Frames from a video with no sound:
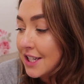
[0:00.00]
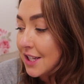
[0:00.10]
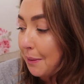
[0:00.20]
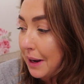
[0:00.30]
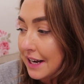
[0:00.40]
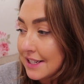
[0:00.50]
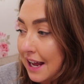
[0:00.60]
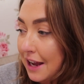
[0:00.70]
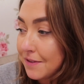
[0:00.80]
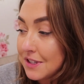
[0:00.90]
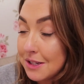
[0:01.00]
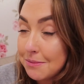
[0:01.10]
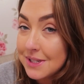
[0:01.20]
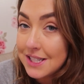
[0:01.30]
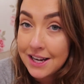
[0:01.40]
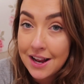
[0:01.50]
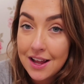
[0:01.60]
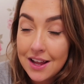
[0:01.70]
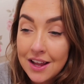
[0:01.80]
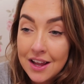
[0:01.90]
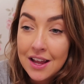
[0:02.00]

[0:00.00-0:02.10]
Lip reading: So we went to have some dinner,